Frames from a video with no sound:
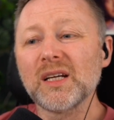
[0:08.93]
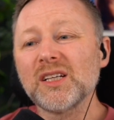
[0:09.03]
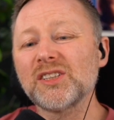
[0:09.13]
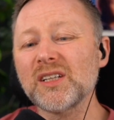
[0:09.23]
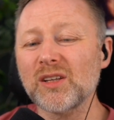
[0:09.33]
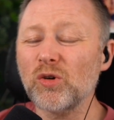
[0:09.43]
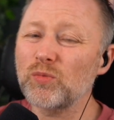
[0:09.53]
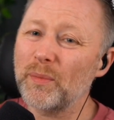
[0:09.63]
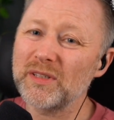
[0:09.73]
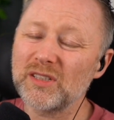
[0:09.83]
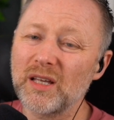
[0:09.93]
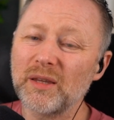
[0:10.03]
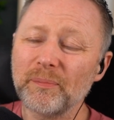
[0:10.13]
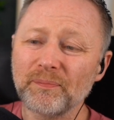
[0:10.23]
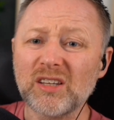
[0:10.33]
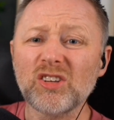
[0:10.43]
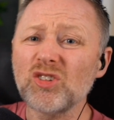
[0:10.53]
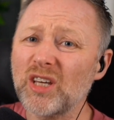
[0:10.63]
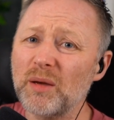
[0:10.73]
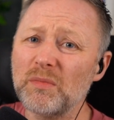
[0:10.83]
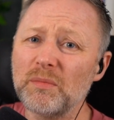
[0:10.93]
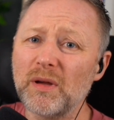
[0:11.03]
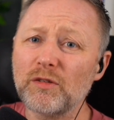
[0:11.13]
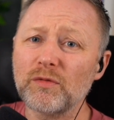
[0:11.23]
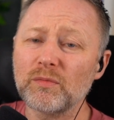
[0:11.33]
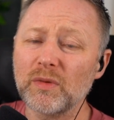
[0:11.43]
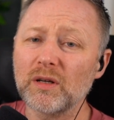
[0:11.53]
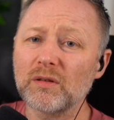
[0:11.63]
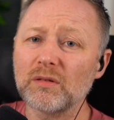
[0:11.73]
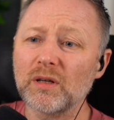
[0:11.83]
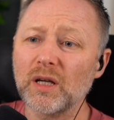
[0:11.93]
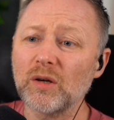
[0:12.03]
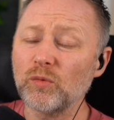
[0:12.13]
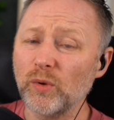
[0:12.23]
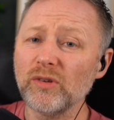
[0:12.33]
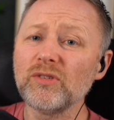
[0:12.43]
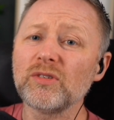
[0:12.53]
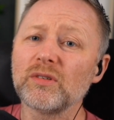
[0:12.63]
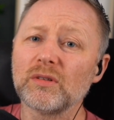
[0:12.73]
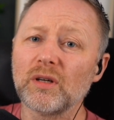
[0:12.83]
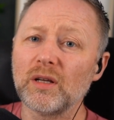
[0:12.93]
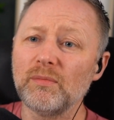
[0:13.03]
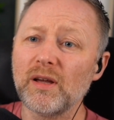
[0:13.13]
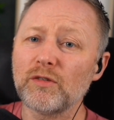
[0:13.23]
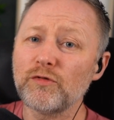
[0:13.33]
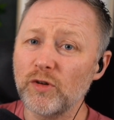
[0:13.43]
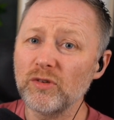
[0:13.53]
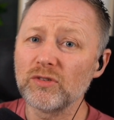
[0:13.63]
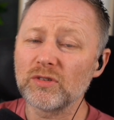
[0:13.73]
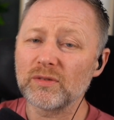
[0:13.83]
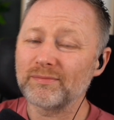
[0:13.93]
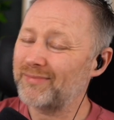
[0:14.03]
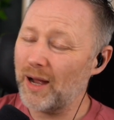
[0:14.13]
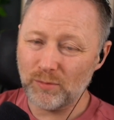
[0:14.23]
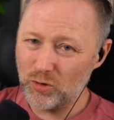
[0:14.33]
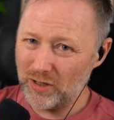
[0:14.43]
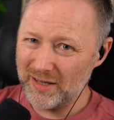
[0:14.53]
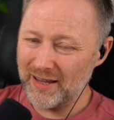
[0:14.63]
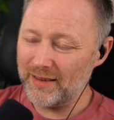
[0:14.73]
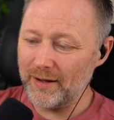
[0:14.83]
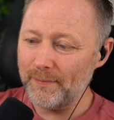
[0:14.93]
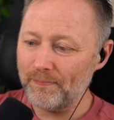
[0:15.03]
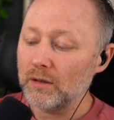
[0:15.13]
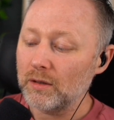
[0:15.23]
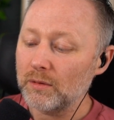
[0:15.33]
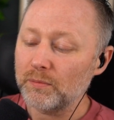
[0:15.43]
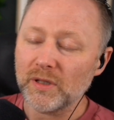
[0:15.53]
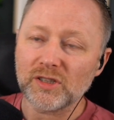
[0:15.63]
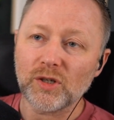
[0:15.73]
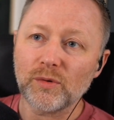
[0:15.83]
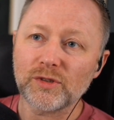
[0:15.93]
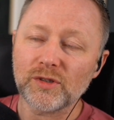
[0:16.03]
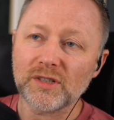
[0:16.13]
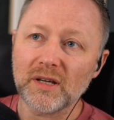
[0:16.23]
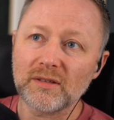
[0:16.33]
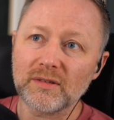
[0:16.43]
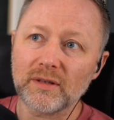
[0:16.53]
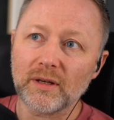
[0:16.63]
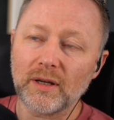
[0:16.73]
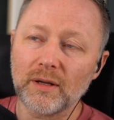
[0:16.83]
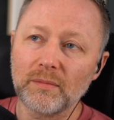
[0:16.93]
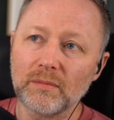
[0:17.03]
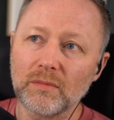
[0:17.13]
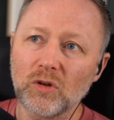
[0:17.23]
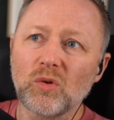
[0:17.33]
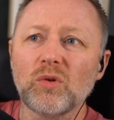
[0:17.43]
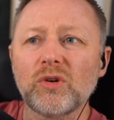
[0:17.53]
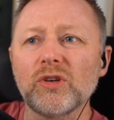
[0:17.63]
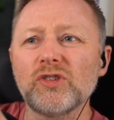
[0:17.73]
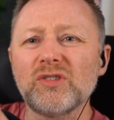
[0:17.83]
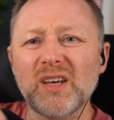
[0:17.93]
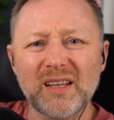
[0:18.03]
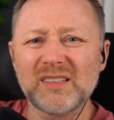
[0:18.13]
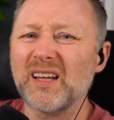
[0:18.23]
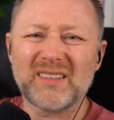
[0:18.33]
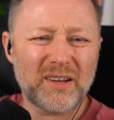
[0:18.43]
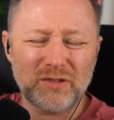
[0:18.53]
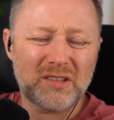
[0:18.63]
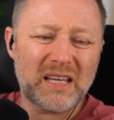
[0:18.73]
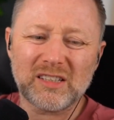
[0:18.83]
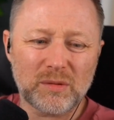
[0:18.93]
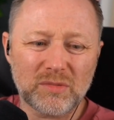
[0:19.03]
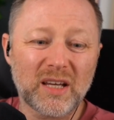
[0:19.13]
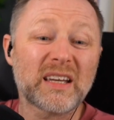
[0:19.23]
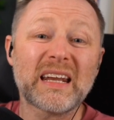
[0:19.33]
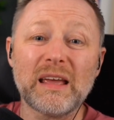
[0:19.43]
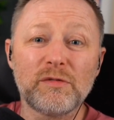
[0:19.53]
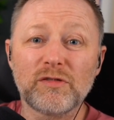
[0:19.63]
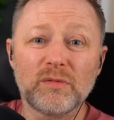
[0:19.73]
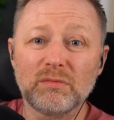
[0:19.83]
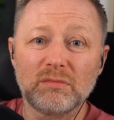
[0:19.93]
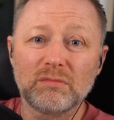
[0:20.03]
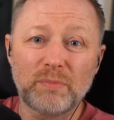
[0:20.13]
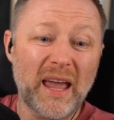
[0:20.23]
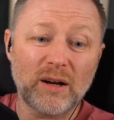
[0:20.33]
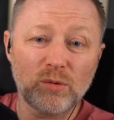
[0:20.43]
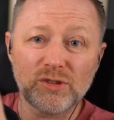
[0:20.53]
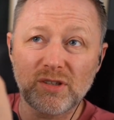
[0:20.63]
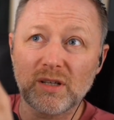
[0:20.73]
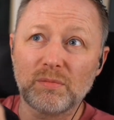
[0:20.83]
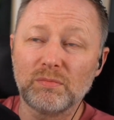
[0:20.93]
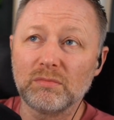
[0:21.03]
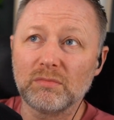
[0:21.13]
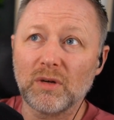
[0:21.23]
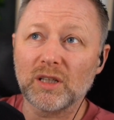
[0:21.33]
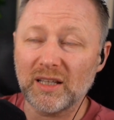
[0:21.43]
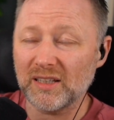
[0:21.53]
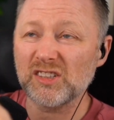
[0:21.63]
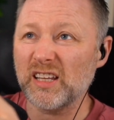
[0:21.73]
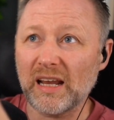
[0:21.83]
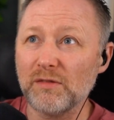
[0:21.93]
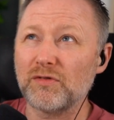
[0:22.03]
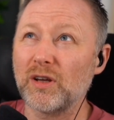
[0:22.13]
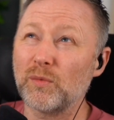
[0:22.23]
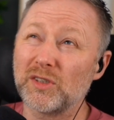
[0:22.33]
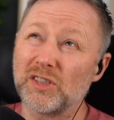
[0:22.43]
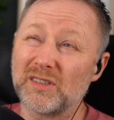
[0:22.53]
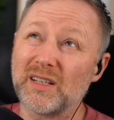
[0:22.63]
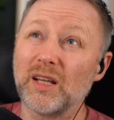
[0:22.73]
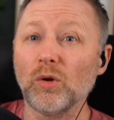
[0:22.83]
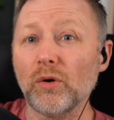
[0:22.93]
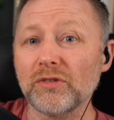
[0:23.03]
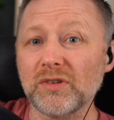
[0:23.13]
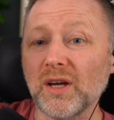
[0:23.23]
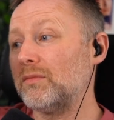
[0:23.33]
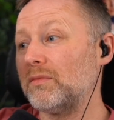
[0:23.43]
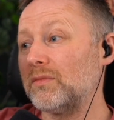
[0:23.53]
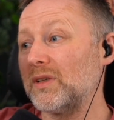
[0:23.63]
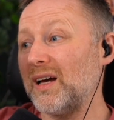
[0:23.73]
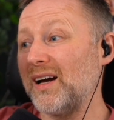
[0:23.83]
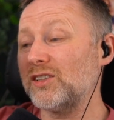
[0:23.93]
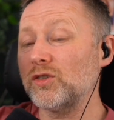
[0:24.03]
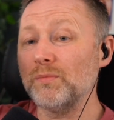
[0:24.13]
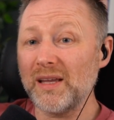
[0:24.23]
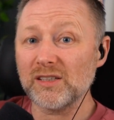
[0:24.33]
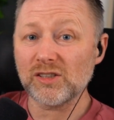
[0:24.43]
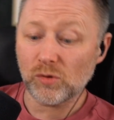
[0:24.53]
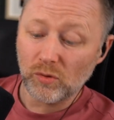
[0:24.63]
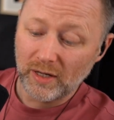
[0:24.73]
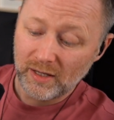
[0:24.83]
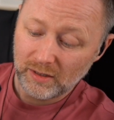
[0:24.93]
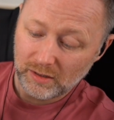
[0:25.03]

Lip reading: The old woman said, can you get me more wood and more food? I'm not going to do that. But she also said, could you take this? I have to take something to a grave. Perils to Lily's grave, right, which is to the north. The actual main story